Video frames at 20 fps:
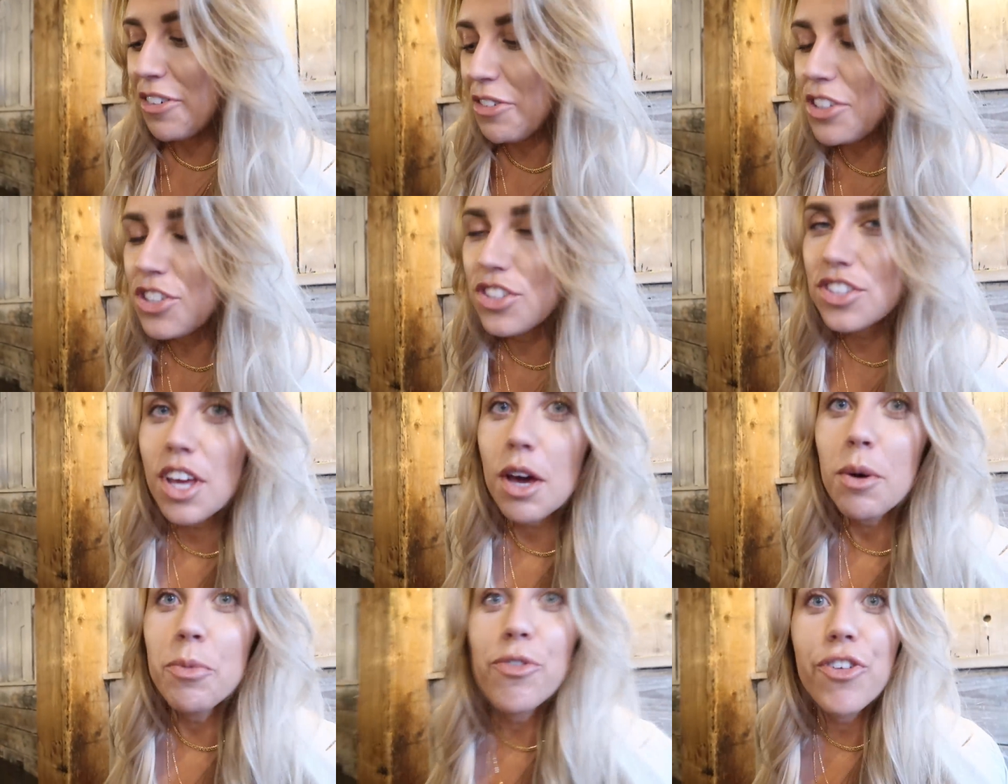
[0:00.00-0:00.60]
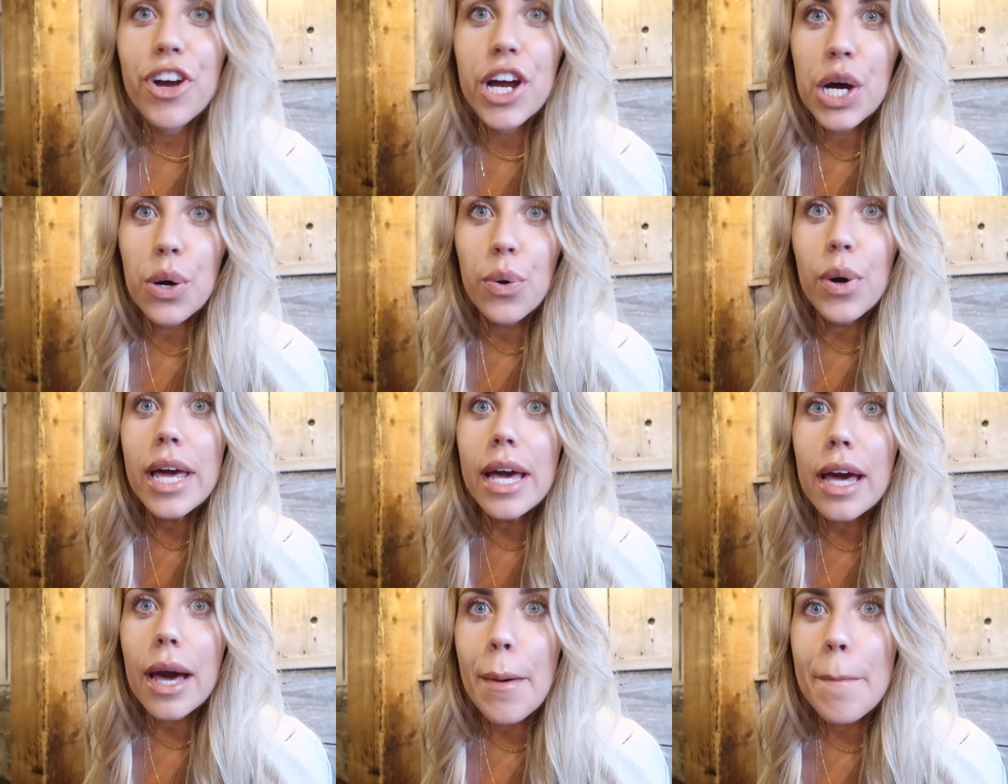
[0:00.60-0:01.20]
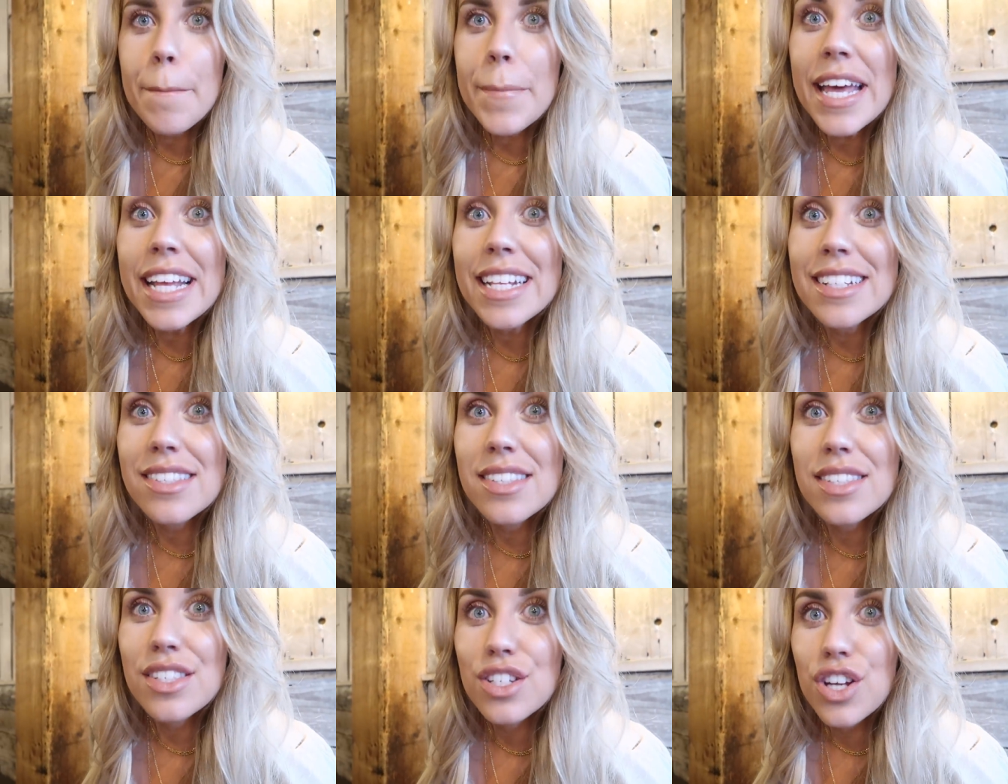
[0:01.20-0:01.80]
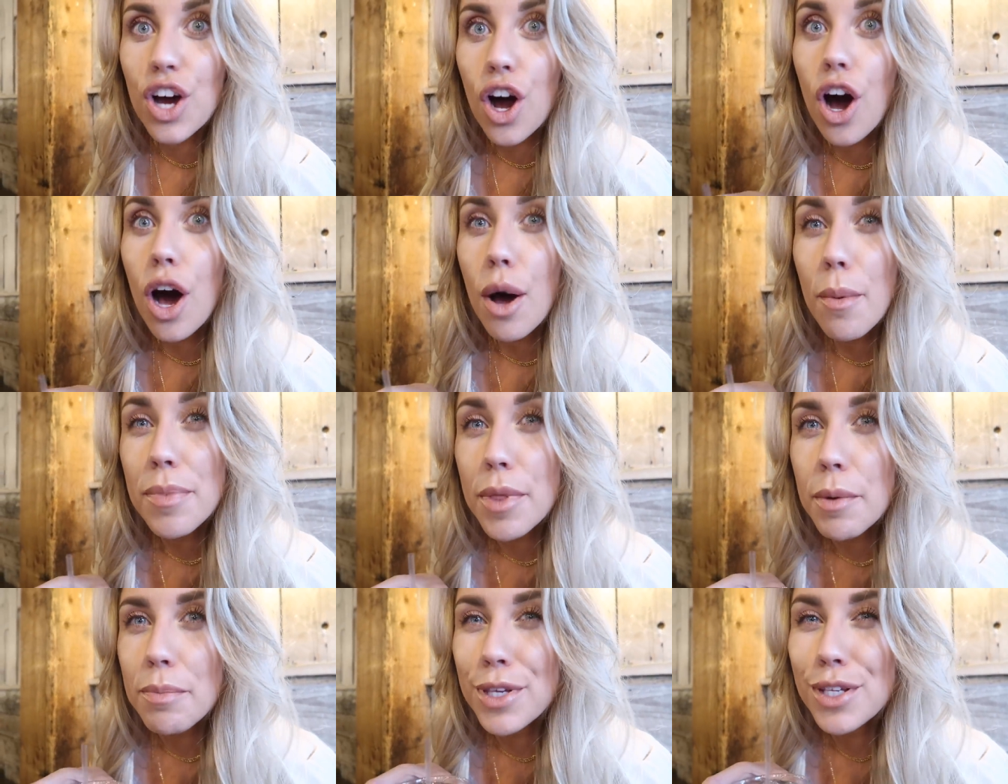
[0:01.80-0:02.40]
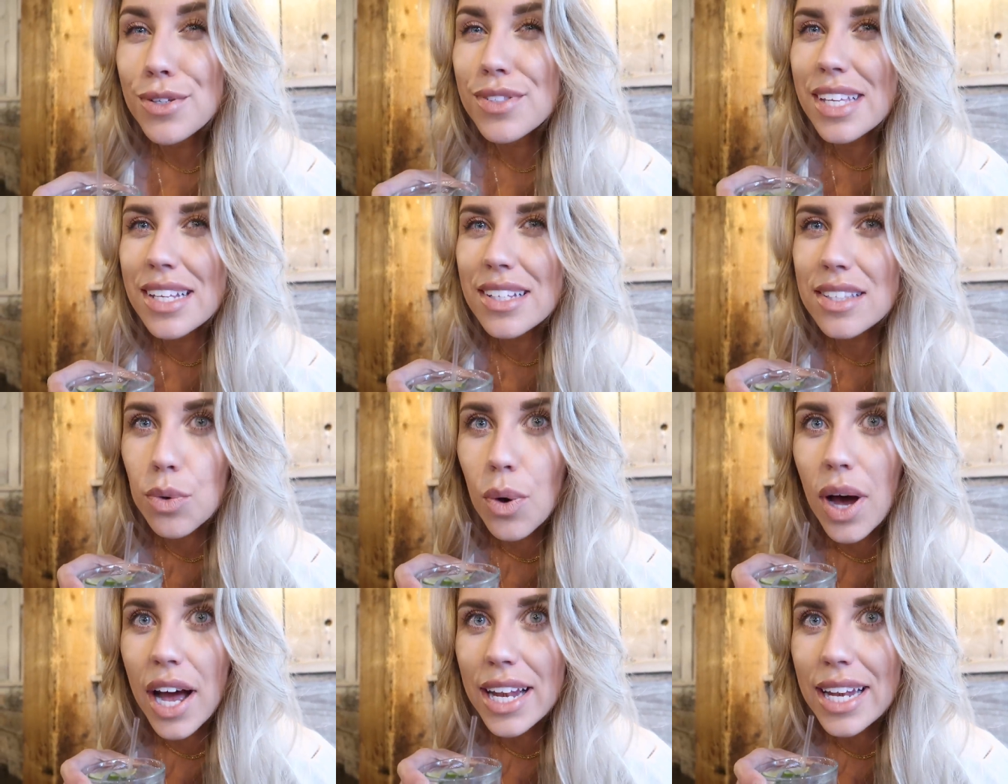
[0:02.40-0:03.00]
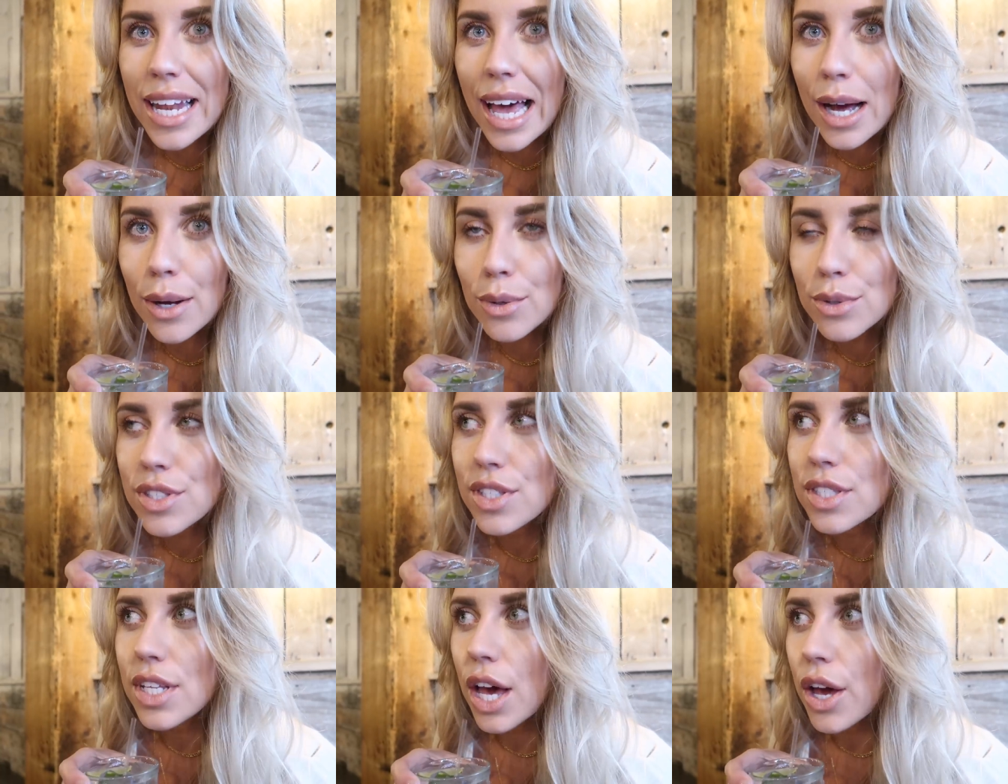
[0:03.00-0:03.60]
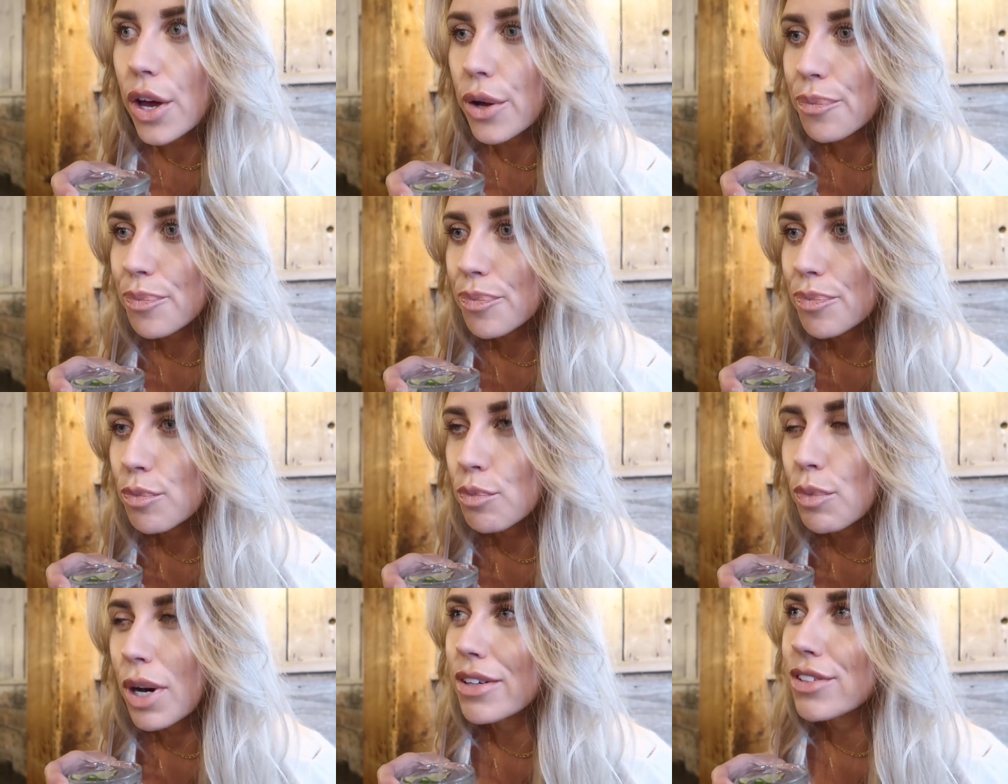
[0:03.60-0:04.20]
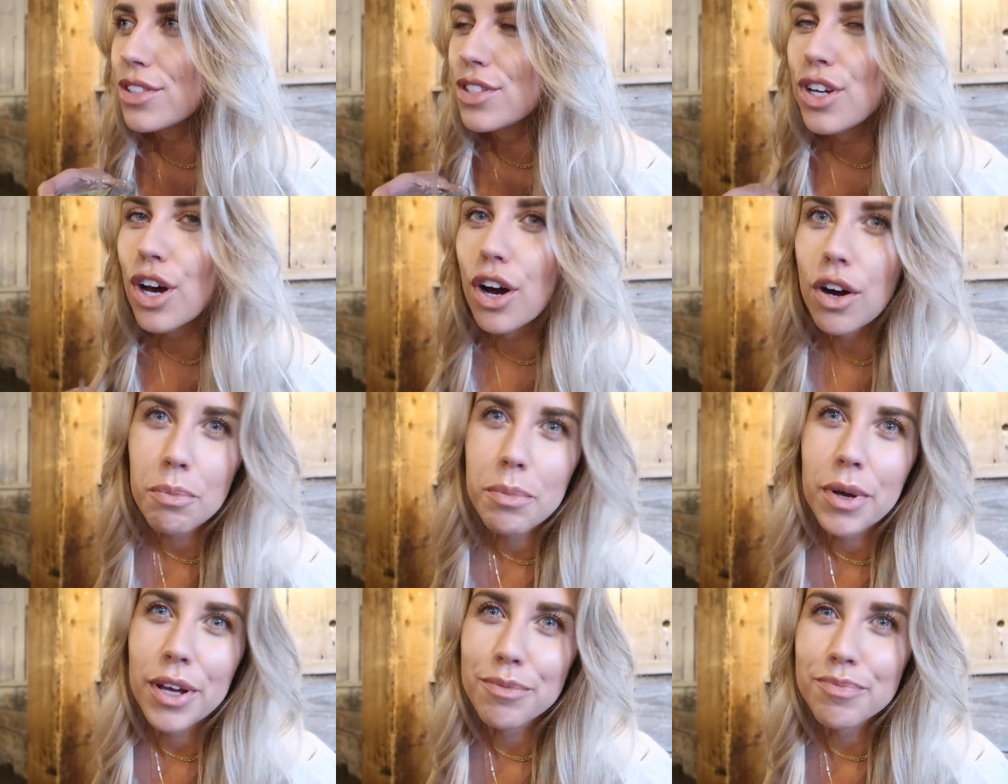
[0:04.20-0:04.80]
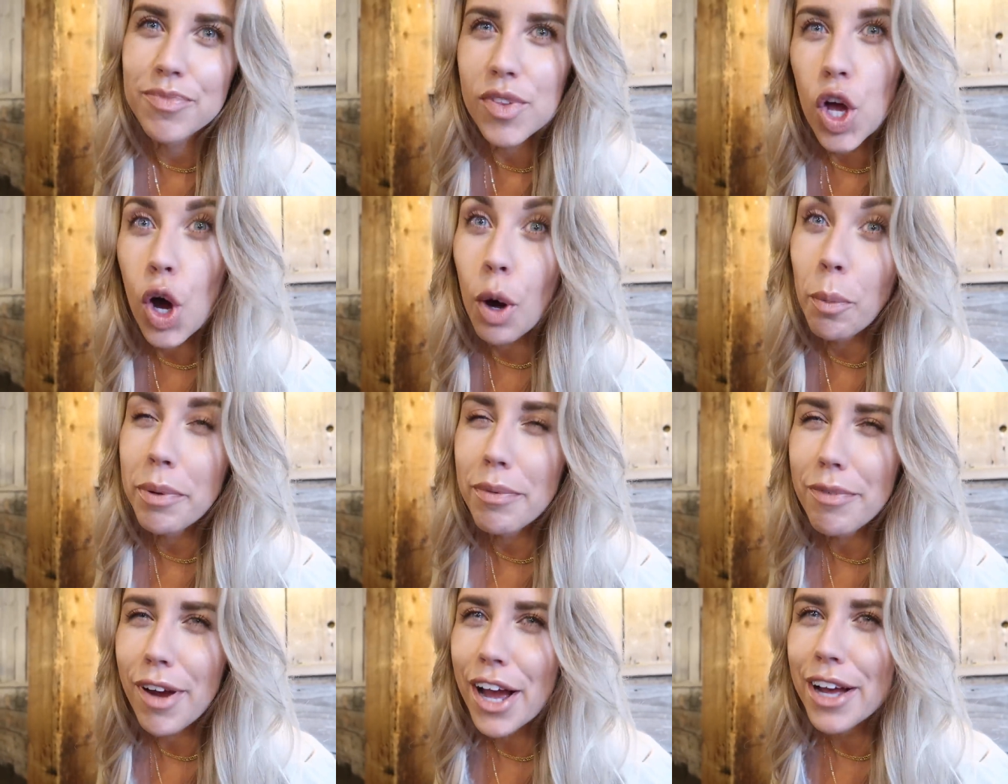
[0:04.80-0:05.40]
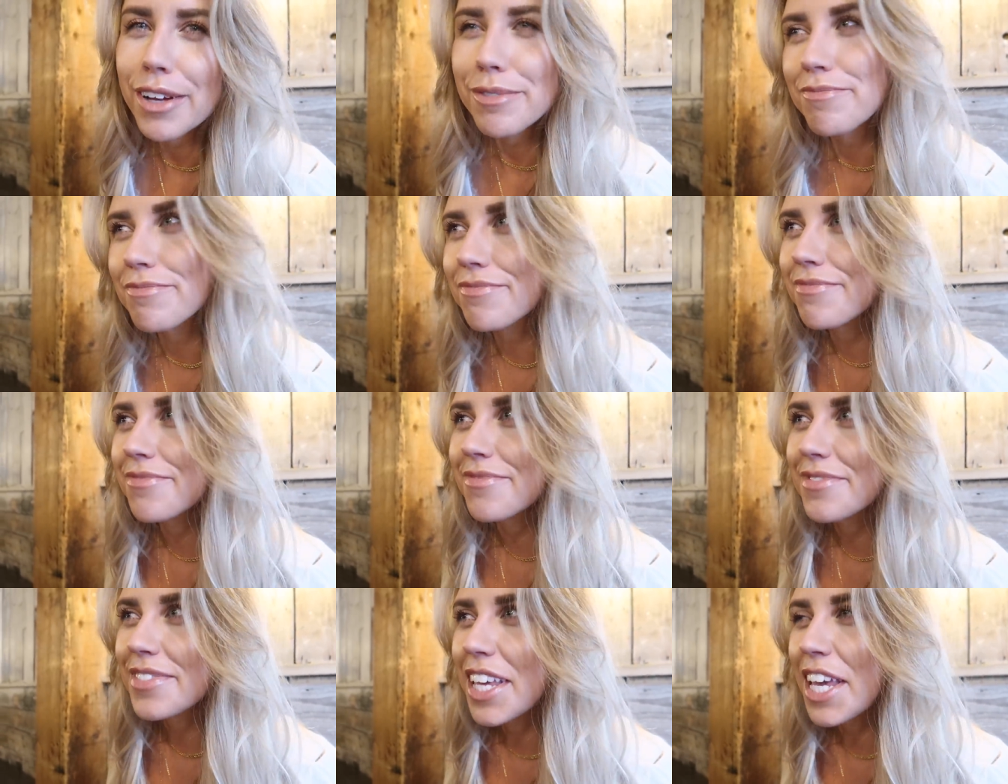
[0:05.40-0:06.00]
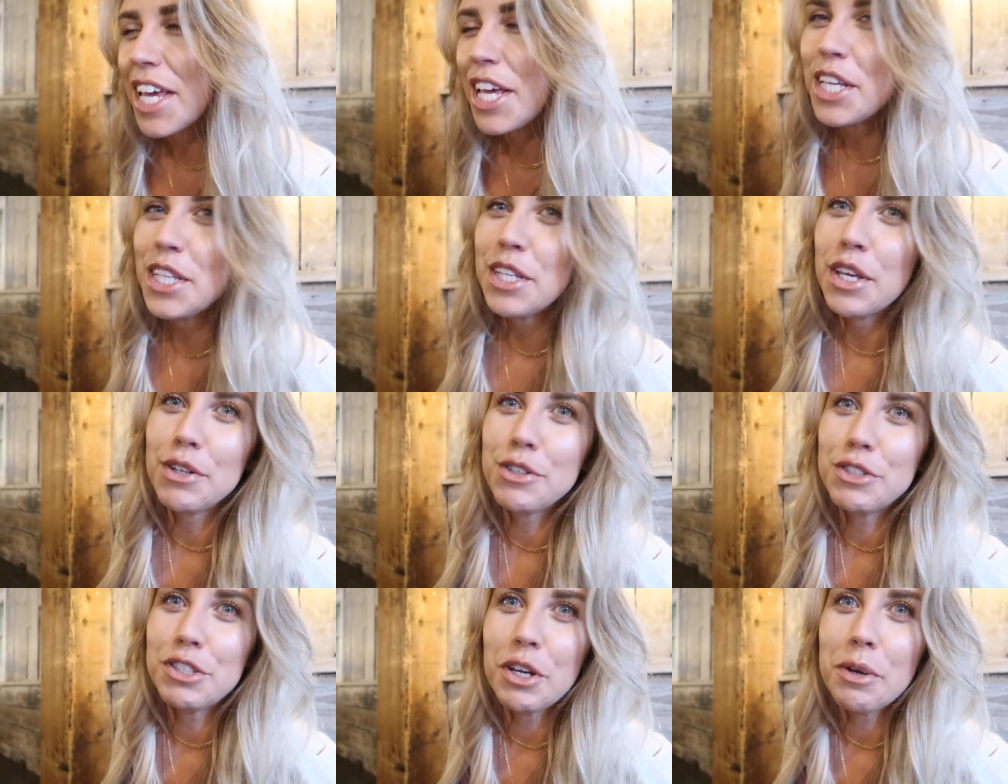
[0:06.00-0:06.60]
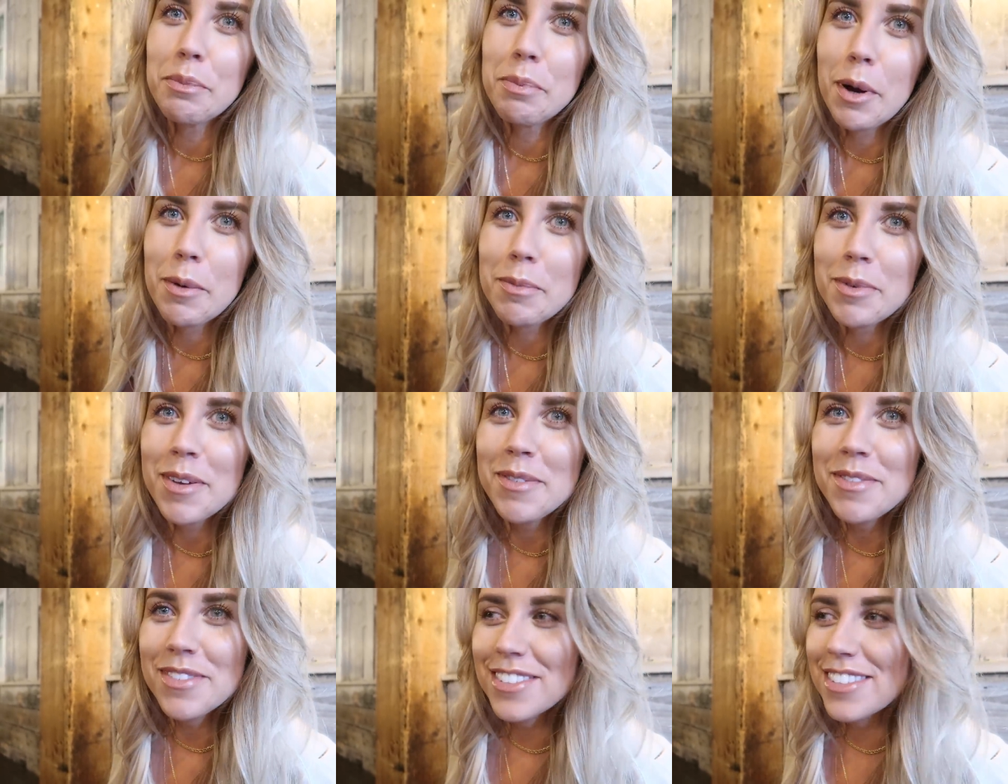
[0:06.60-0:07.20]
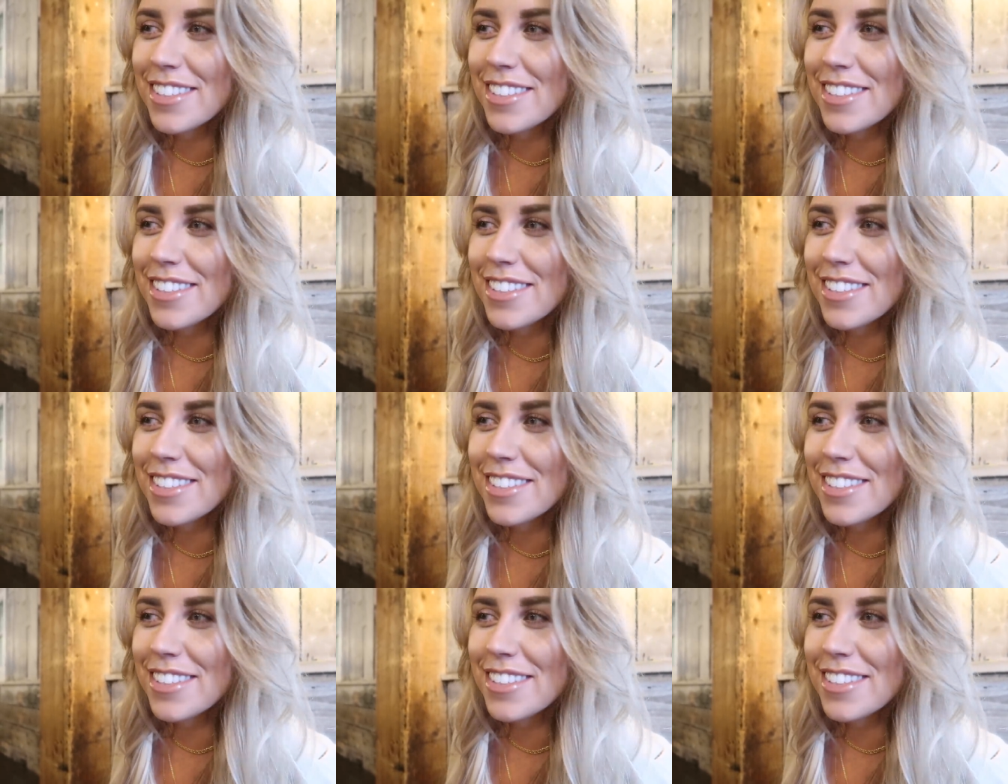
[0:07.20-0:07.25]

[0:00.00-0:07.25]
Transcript: We just come for a quick hit stop. The music's quite loud, so, well, it's not, but copyright. YouTube problem.